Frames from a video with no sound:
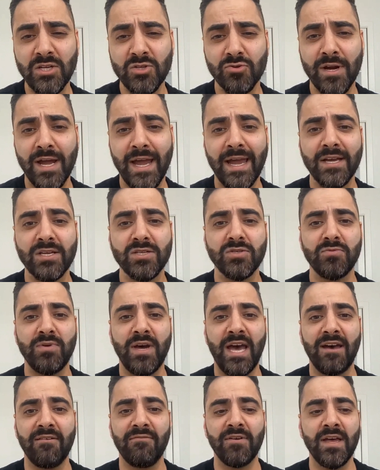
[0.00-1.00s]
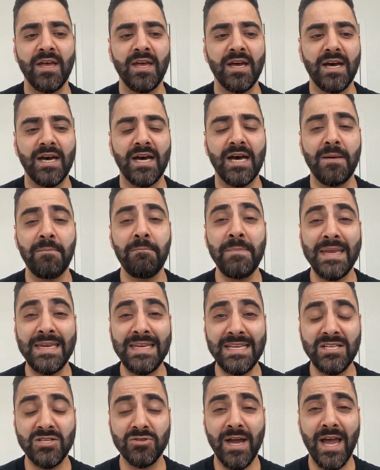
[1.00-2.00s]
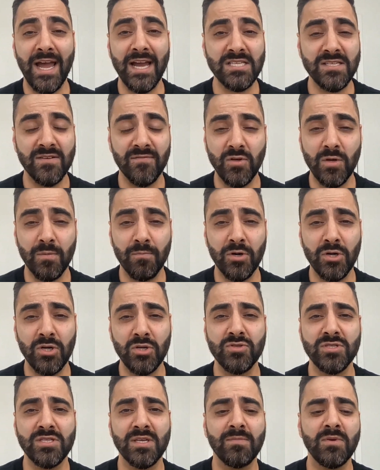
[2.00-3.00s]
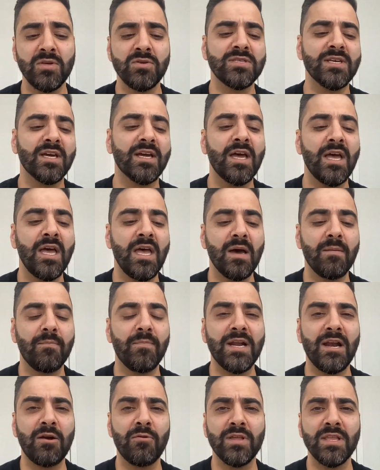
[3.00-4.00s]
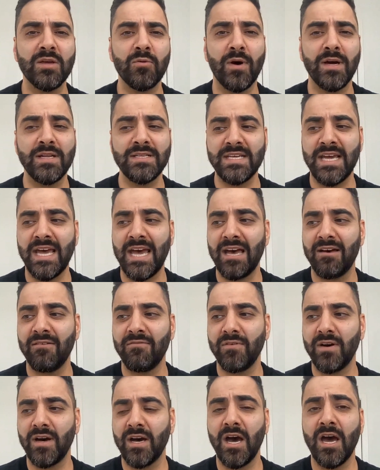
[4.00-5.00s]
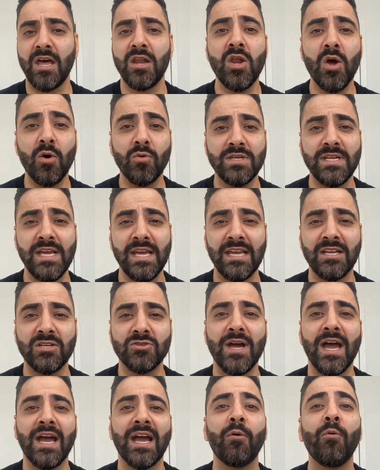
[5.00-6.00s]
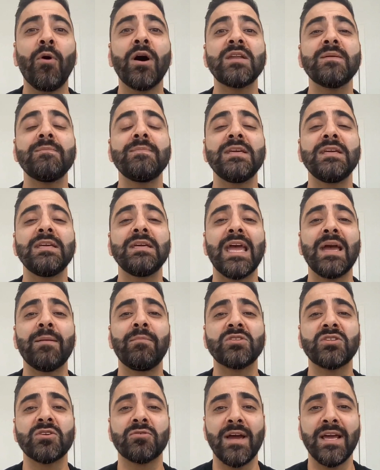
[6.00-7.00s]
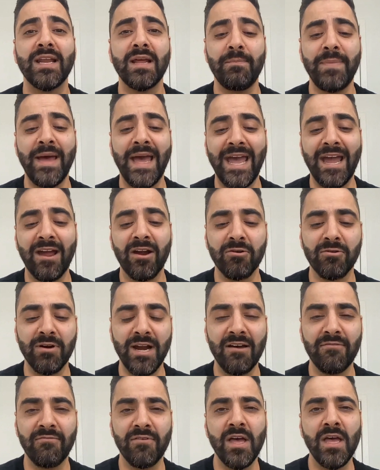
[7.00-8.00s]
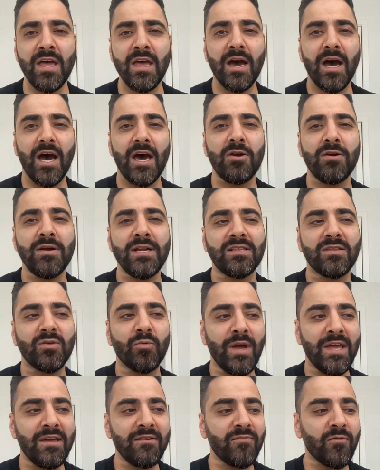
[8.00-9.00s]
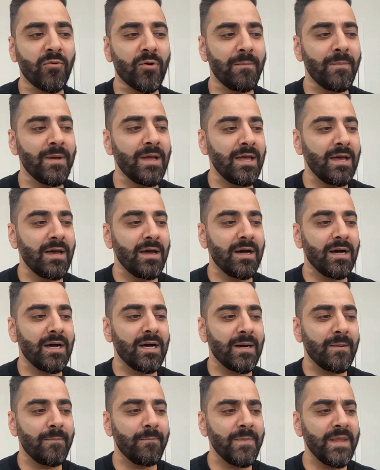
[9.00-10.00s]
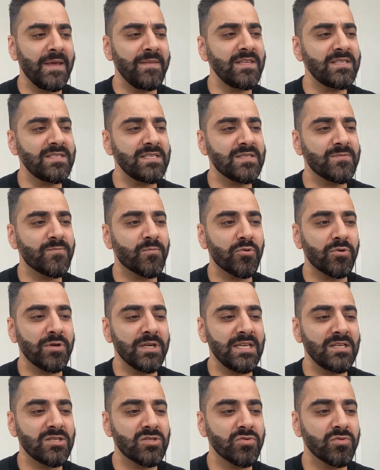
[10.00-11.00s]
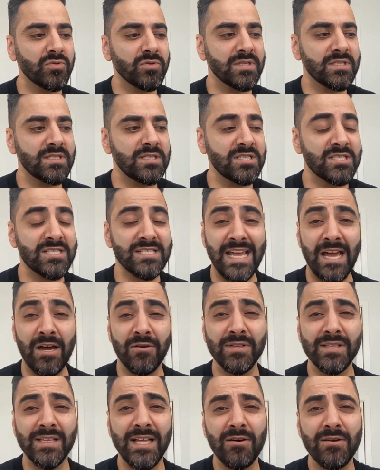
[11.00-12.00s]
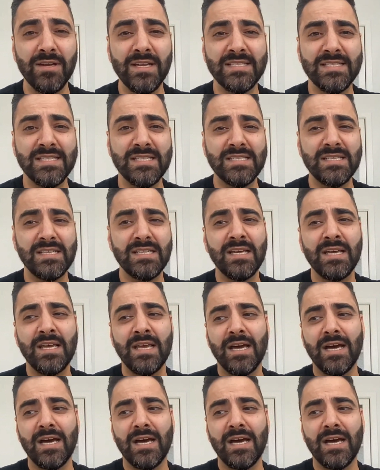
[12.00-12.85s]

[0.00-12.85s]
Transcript: tracks, you have MIDI tracks if you're producing music, but I really want to have a note-taking track. I want to be able to write a paragraph underneath the waveform. And this is pre-tools such as SoundCloud existed.